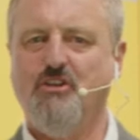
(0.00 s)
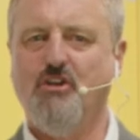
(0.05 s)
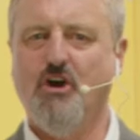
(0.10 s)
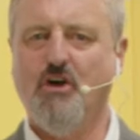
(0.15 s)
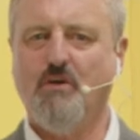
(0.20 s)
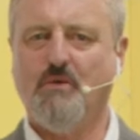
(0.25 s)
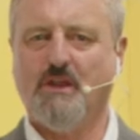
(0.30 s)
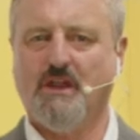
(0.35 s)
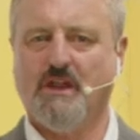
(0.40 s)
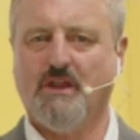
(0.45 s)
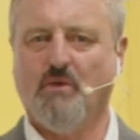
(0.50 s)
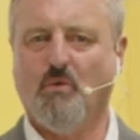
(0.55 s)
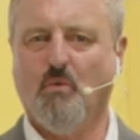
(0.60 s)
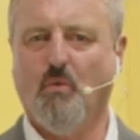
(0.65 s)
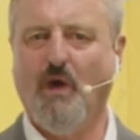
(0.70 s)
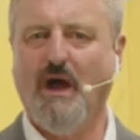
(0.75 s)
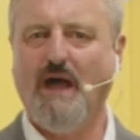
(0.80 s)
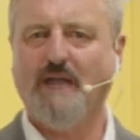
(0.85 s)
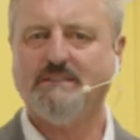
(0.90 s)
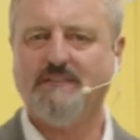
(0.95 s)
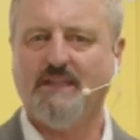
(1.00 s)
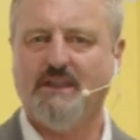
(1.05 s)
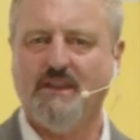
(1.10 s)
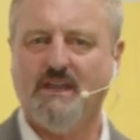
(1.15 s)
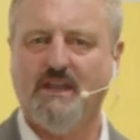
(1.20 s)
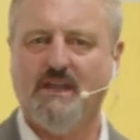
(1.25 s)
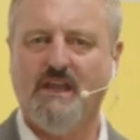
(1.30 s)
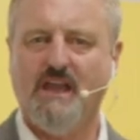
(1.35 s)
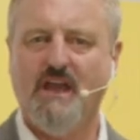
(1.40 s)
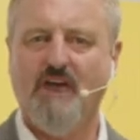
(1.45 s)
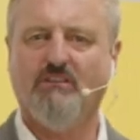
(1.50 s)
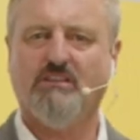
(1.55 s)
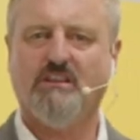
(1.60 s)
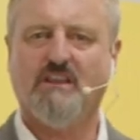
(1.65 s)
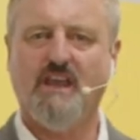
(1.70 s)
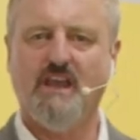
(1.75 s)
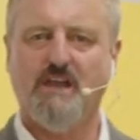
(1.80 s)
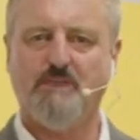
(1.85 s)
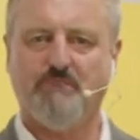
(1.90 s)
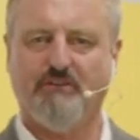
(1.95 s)
knowing what are the
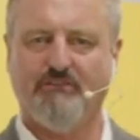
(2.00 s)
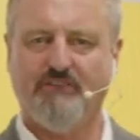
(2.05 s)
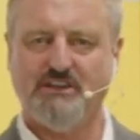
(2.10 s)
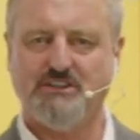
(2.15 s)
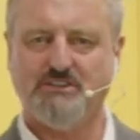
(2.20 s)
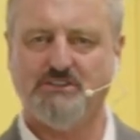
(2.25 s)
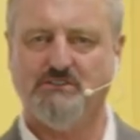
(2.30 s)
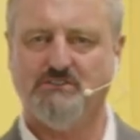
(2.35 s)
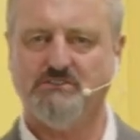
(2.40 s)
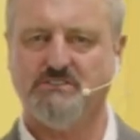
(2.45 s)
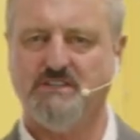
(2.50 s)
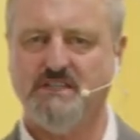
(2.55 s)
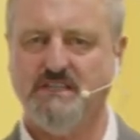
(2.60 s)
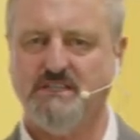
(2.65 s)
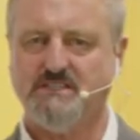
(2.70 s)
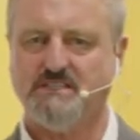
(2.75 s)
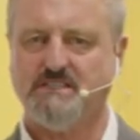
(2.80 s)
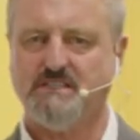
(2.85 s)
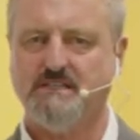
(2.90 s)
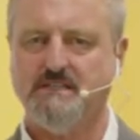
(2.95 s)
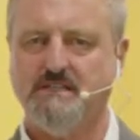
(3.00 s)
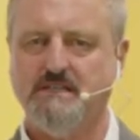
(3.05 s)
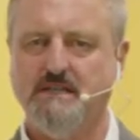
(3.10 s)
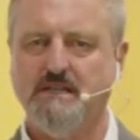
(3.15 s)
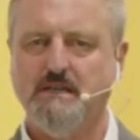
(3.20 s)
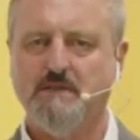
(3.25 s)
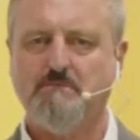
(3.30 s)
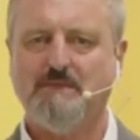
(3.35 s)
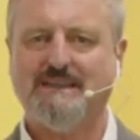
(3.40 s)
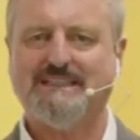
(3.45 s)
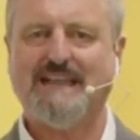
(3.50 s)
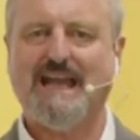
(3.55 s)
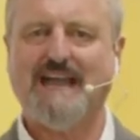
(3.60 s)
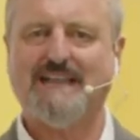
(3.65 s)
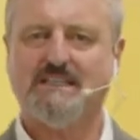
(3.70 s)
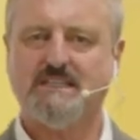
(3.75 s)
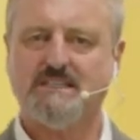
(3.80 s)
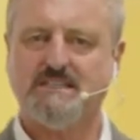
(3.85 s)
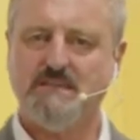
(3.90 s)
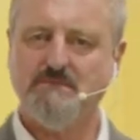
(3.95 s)
healthcare professionals' needs, but at
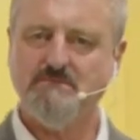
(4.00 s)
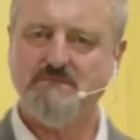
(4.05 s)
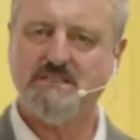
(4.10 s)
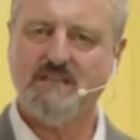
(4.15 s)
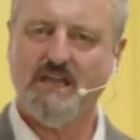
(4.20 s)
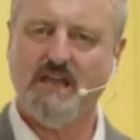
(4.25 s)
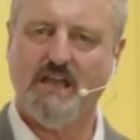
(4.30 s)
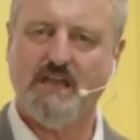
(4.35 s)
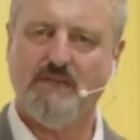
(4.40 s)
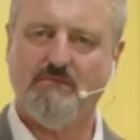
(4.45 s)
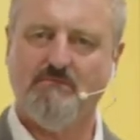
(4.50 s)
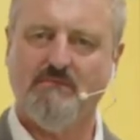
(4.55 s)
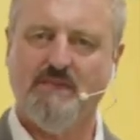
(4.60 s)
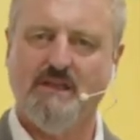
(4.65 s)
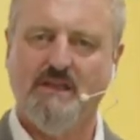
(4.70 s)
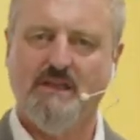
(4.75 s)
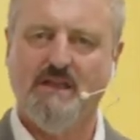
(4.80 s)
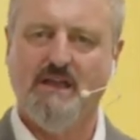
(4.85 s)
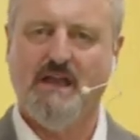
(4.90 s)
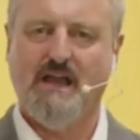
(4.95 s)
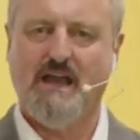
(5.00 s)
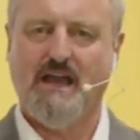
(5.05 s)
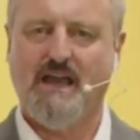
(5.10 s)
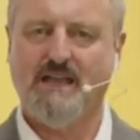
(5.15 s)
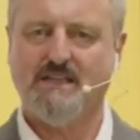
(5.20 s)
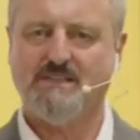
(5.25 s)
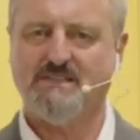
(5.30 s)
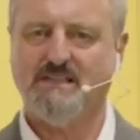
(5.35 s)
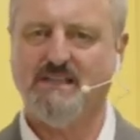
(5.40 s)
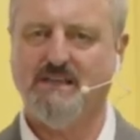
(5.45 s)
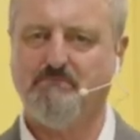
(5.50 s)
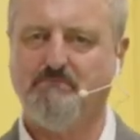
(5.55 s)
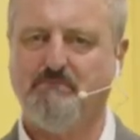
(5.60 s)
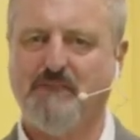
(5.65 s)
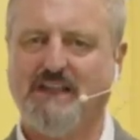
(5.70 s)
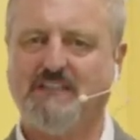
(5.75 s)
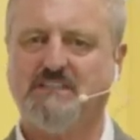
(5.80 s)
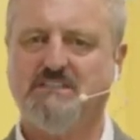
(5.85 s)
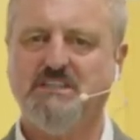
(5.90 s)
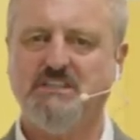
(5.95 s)
the same time, as a
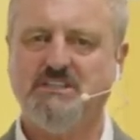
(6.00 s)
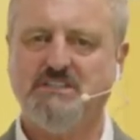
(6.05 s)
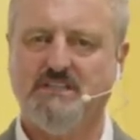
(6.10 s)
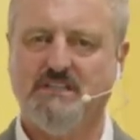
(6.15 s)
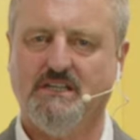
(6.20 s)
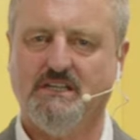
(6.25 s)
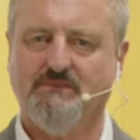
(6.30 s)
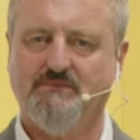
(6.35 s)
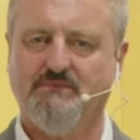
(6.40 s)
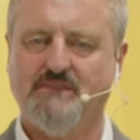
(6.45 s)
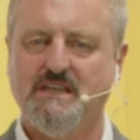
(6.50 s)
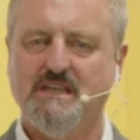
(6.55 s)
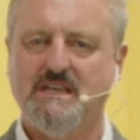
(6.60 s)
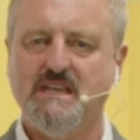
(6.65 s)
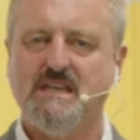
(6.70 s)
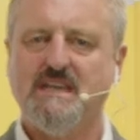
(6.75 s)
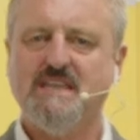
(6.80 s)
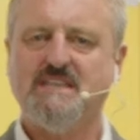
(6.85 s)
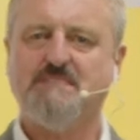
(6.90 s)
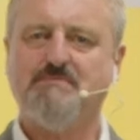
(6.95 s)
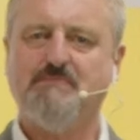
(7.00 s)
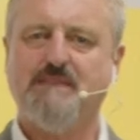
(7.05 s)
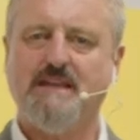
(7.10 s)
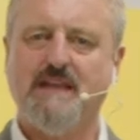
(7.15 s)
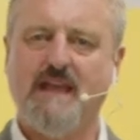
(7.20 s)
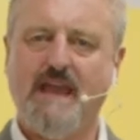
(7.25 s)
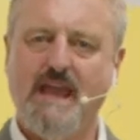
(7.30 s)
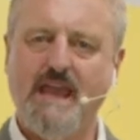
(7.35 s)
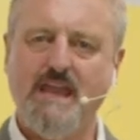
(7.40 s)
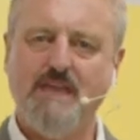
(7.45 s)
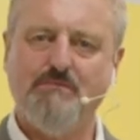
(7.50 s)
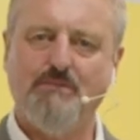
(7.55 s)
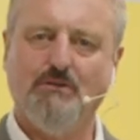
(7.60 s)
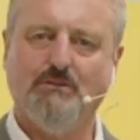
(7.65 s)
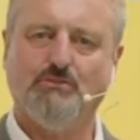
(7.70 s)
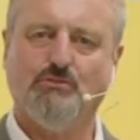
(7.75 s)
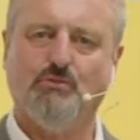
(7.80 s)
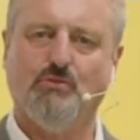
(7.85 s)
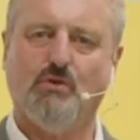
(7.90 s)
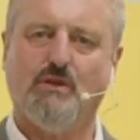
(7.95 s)
practitioner, he's been able
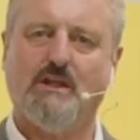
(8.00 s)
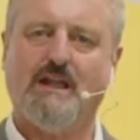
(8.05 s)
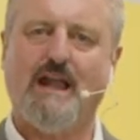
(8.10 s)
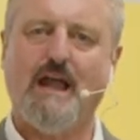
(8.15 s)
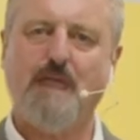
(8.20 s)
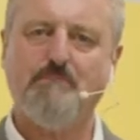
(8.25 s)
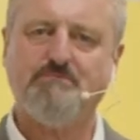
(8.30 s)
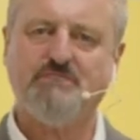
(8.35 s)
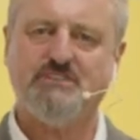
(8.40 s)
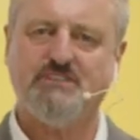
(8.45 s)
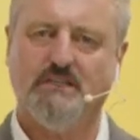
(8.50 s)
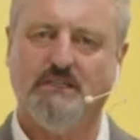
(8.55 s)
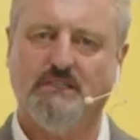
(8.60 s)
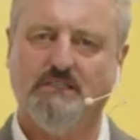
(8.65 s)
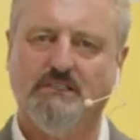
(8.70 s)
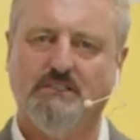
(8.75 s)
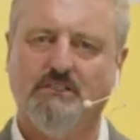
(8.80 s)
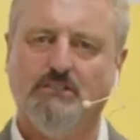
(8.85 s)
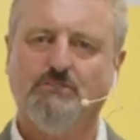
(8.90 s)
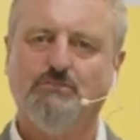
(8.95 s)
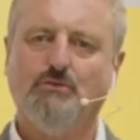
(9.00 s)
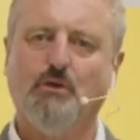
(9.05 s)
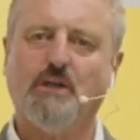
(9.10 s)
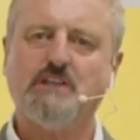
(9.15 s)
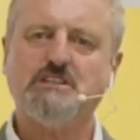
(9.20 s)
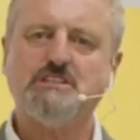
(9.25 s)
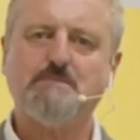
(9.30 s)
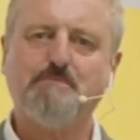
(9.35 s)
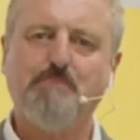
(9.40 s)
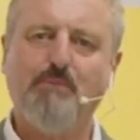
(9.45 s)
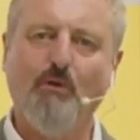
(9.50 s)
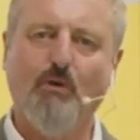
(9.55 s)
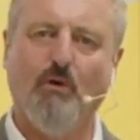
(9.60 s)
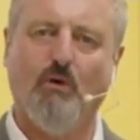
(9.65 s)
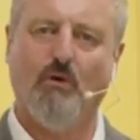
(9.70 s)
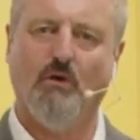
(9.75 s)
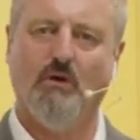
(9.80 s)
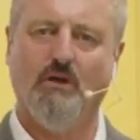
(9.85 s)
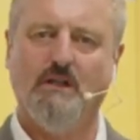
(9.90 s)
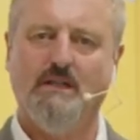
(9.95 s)
to capture, to
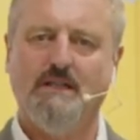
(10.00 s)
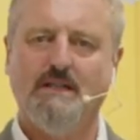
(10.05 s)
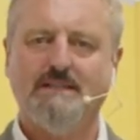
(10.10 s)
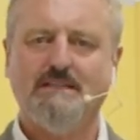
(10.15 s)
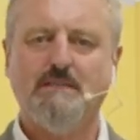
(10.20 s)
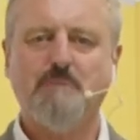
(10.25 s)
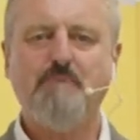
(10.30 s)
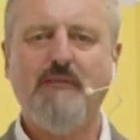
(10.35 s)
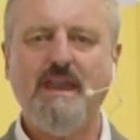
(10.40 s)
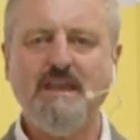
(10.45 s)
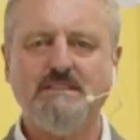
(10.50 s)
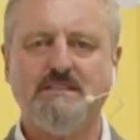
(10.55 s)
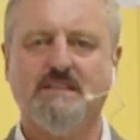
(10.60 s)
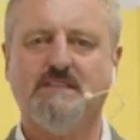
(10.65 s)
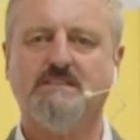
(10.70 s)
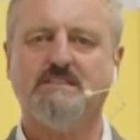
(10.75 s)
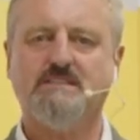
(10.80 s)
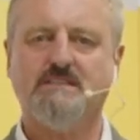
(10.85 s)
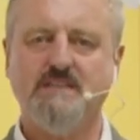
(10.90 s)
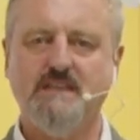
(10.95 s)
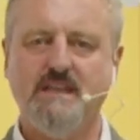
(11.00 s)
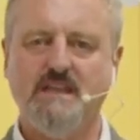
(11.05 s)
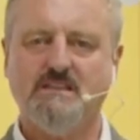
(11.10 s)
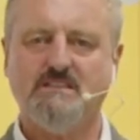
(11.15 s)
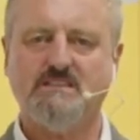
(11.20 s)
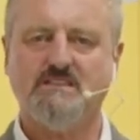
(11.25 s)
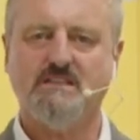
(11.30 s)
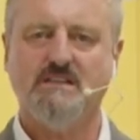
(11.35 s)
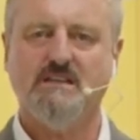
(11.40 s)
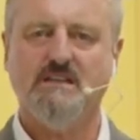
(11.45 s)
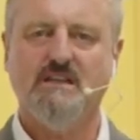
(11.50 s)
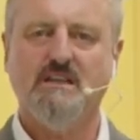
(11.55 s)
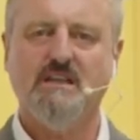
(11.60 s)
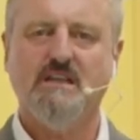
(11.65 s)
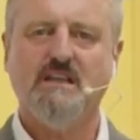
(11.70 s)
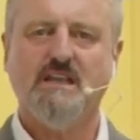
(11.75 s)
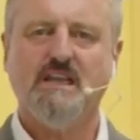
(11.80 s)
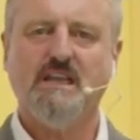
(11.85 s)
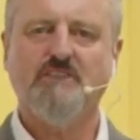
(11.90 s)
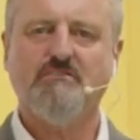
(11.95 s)
explore the patient's needs
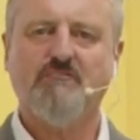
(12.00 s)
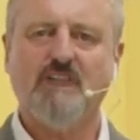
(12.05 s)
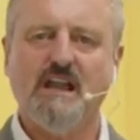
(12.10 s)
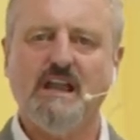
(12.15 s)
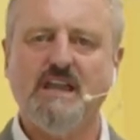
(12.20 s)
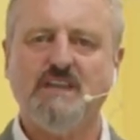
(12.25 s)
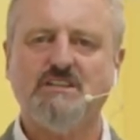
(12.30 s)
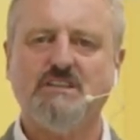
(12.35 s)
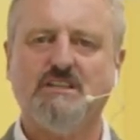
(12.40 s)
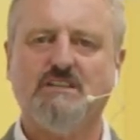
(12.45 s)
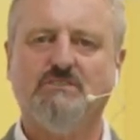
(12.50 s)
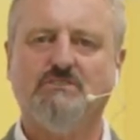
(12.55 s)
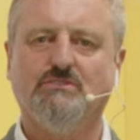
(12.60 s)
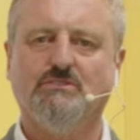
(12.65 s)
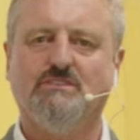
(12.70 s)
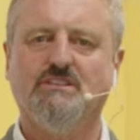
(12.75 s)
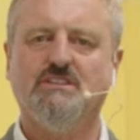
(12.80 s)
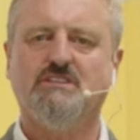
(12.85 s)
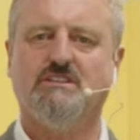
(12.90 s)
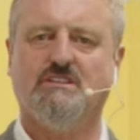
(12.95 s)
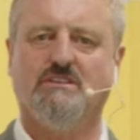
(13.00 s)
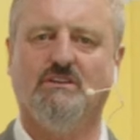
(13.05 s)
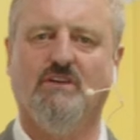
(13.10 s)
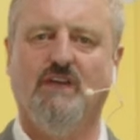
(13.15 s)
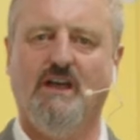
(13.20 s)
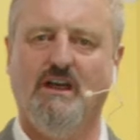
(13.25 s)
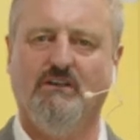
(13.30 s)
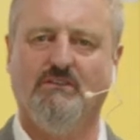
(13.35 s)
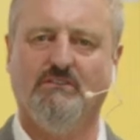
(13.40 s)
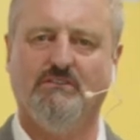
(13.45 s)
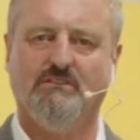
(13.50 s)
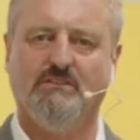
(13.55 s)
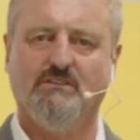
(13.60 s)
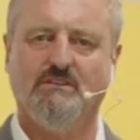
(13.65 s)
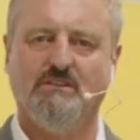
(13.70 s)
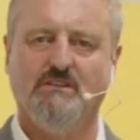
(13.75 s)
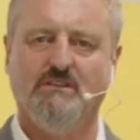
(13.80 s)
in relation to digital health.